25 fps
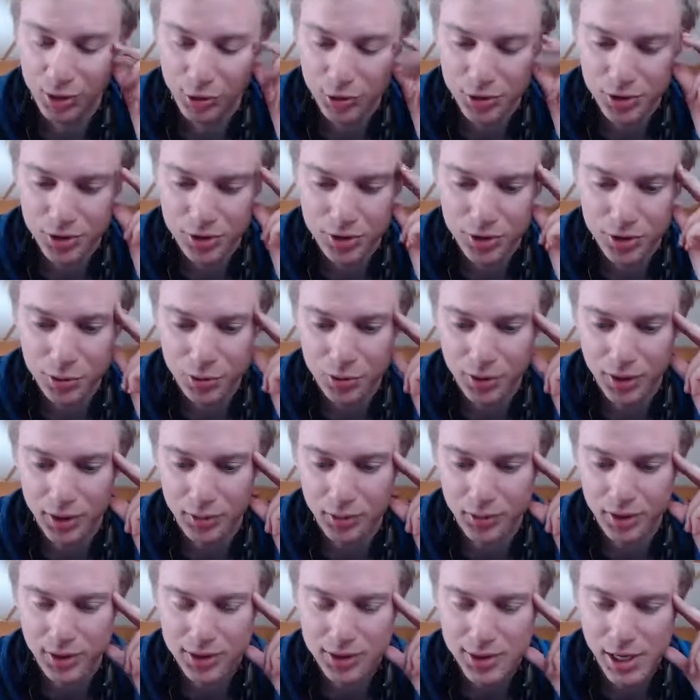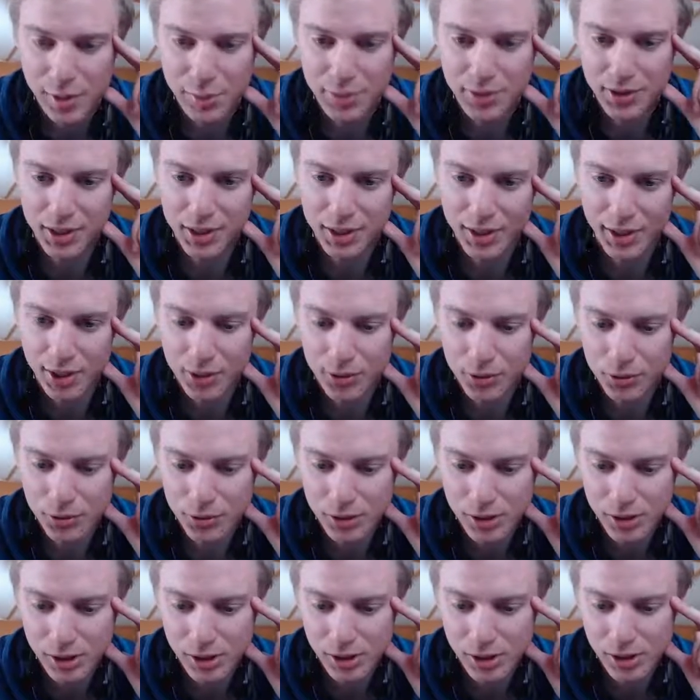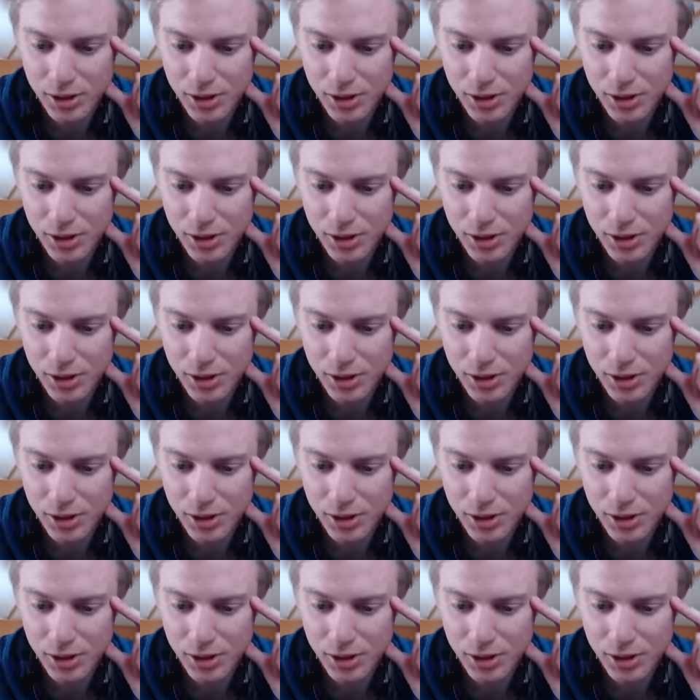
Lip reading: I always used to play with the sap and not arrows,